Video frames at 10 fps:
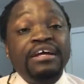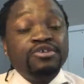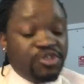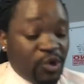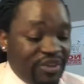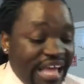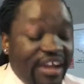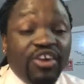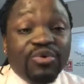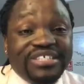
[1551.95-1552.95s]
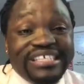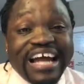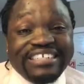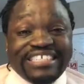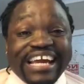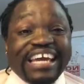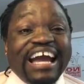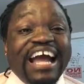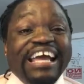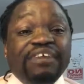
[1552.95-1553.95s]
So then you would start checking
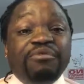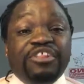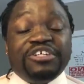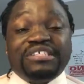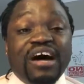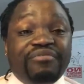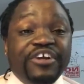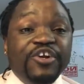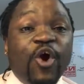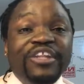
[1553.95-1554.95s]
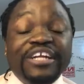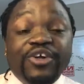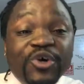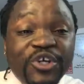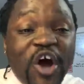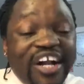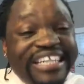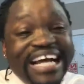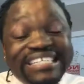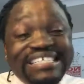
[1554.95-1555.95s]
in with yourself and know that you are not
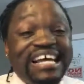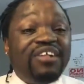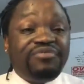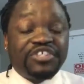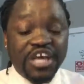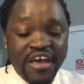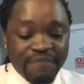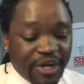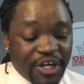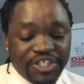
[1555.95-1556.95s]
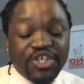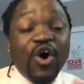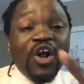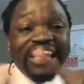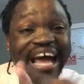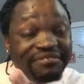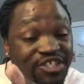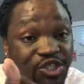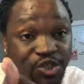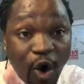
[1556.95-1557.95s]
that selfish because your life
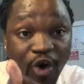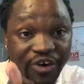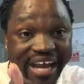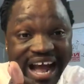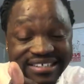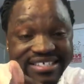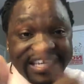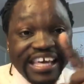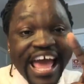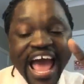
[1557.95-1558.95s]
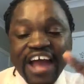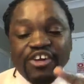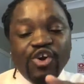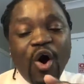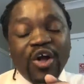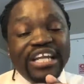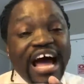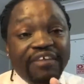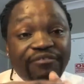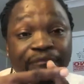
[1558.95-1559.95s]
story, honestly, and your
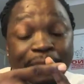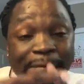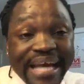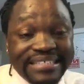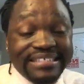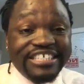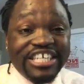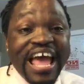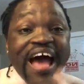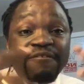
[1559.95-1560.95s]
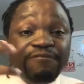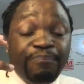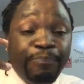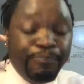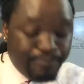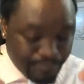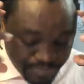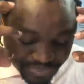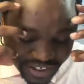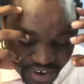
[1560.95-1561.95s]
life message have
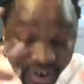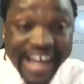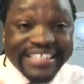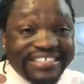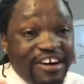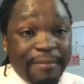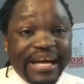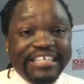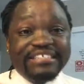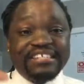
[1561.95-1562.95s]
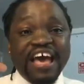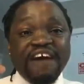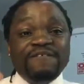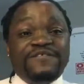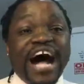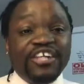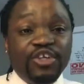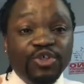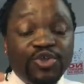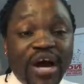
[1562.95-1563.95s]
great, tremendous
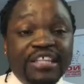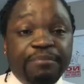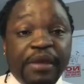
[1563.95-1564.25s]
value to other